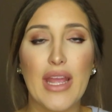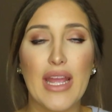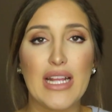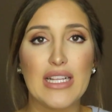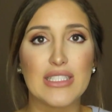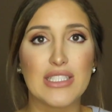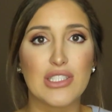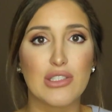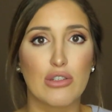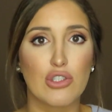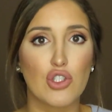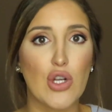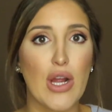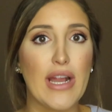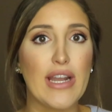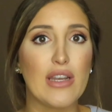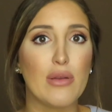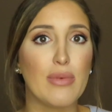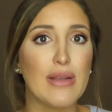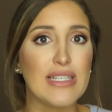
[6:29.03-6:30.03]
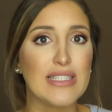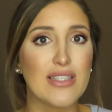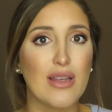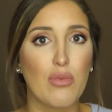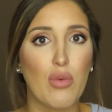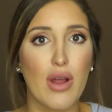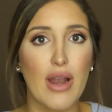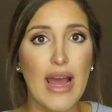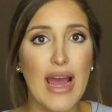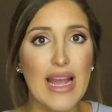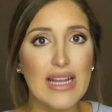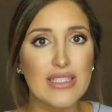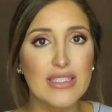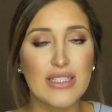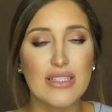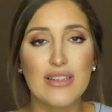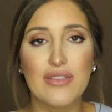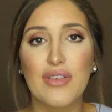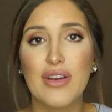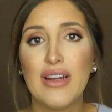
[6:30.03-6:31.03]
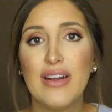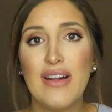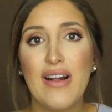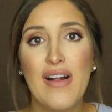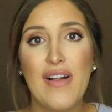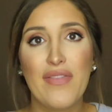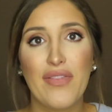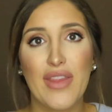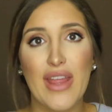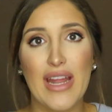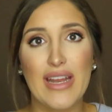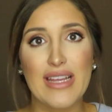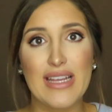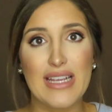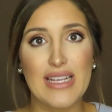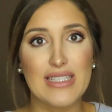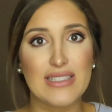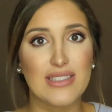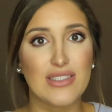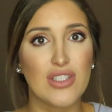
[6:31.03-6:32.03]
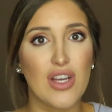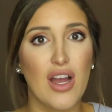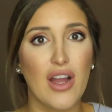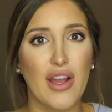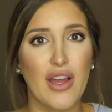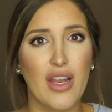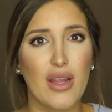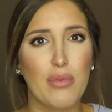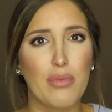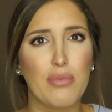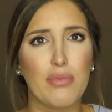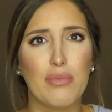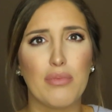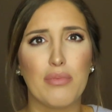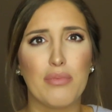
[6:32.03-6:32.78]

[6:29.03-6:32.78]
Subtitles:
and still trying to be somewhat active, that he's not going to